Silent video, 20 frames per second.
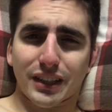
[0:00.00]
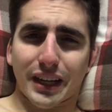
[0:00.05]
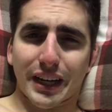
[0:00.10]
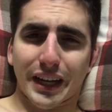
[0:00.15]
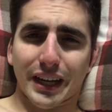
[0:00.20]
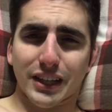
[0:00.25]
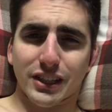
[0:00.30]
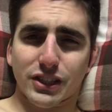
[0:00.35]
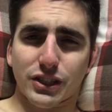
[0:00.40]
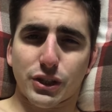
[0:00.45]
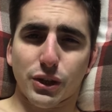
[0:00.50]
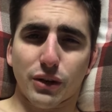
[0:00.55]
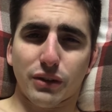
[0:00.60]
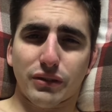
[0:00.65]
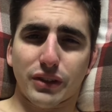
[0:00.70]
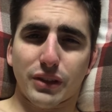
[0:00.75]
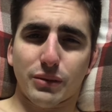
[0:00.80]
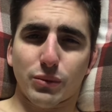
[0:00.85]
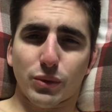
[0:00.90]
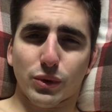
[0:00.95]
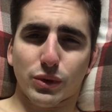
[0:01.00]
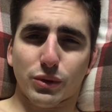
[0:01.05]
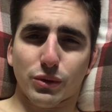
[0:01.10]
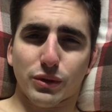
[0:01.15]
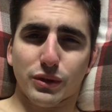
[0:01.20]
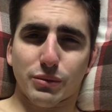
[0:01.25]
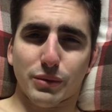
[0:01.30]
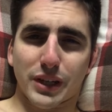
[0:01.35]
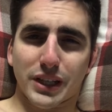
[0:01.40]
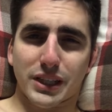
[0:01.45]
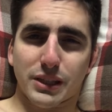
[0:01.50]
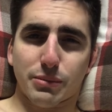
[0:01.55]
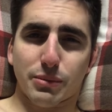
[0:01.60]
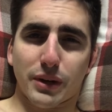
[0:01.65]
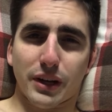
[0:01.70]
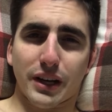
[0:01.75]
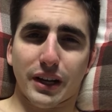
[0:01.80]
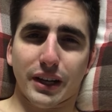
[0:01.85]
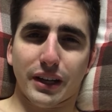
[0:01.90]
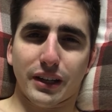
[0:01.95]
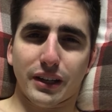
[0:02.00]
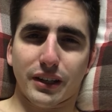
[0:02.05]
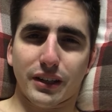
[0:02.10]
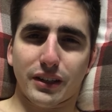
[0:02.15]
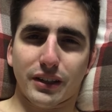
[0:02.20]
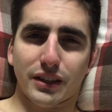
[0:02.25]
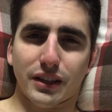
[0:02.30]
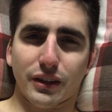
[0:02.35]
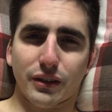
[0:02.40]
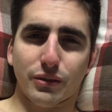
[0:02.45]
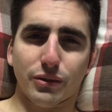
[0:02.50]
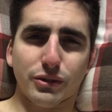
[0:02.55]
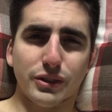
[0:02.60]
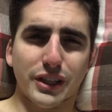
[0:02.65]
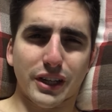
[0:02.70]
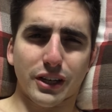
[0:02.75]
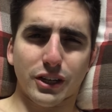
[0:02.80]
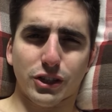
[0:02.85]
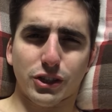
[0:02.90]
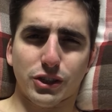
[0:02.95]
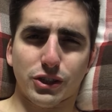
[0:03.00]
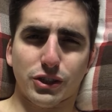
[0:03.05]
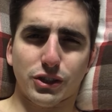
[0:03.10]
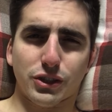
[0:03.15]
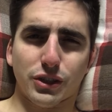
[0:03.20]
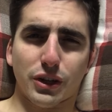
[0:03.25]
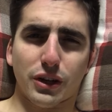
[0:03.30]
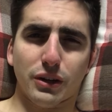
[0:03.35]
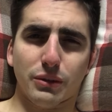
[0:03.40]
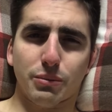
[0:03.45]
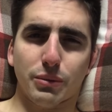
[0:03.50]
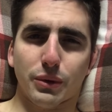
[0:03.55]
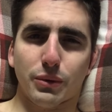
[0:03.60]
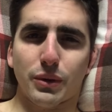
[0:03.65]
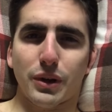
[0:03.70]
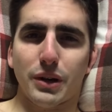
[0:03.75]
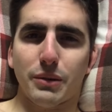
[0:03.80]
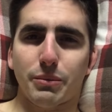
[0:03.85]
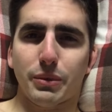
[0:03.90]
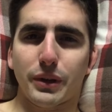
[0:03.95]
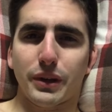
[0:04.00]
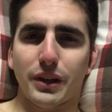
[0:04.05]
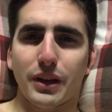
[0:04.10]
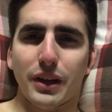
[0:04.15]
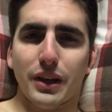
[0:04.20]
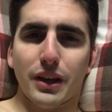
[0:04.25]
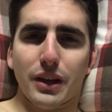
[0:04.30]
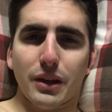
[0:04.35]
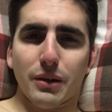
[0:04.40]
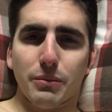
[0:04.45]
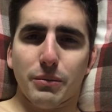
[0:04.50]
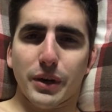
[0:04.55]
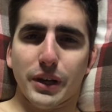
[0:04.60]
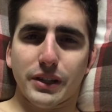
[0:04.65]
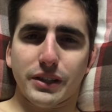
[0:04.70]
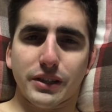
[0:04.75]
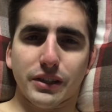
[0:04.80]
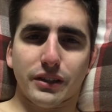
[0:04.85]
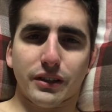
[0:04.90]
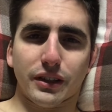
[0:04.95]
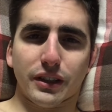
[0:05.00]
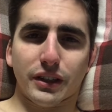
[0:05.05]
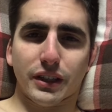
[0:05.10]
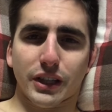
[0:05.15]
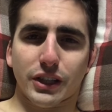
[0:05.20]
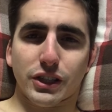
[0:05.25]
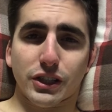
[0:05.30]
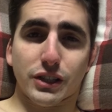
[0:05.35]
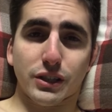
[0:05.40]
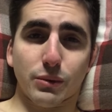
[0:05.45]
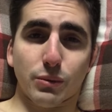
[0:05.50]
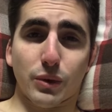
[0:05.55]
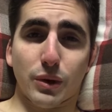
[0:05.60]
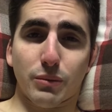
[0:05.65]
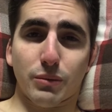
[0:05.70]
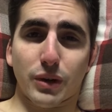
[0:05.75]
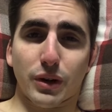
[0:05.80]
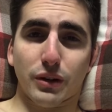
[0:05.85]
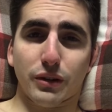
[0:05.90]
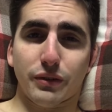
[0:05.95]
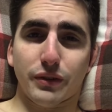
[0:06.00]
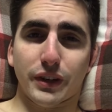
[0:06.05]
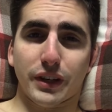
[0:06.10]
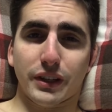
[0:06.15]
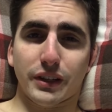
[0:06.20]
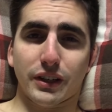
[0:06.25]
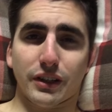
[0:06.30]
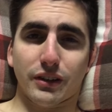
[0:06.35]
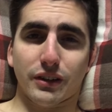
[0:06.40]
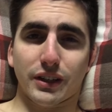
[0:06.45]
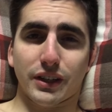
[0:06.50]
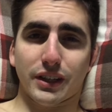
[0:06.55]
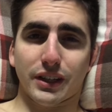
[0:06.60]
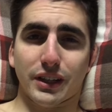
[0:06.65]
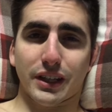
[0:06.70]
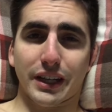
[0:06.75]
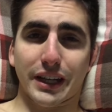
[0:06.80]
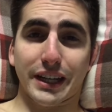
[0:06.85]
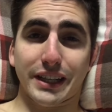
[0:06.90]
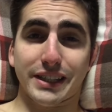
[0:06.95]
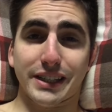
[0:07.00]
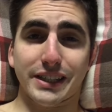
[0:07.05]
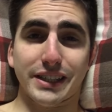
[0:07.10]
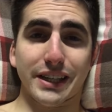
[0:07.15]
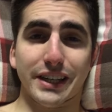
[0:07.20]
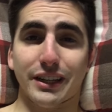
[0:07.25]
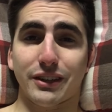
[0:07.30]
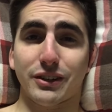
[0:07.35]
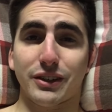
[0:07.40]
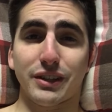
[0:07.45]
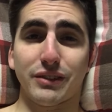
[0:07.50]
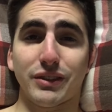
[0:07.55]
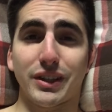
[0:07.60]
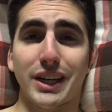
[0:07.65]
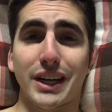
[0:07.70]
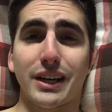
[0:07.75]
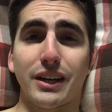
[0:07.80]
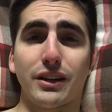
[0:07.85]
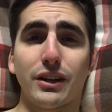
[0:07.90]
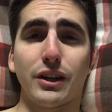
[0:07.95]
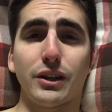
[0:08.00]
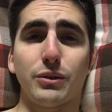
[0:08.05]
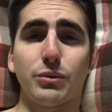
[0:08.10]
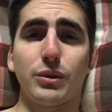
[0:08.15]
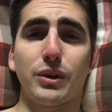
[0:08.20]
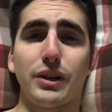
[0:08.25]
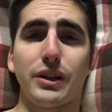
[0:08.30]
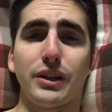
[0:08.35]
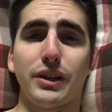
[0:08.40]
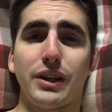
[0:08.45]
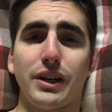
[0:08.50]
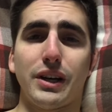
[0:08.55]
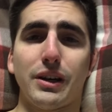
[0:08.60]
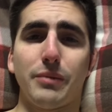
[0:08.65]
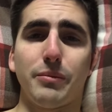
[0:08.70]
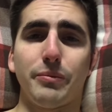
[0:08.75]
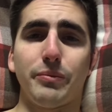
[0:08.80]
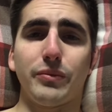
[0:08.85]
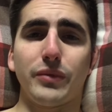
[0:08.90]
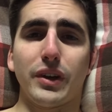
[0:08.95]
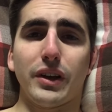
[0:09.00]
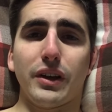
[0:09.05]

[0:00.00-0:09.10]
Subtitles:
I guess dove in more towards my spine, and I don't know if it was kind of sharp or what, but basically like just the one bar would fit in there, and I guess he said he couldn't even get another one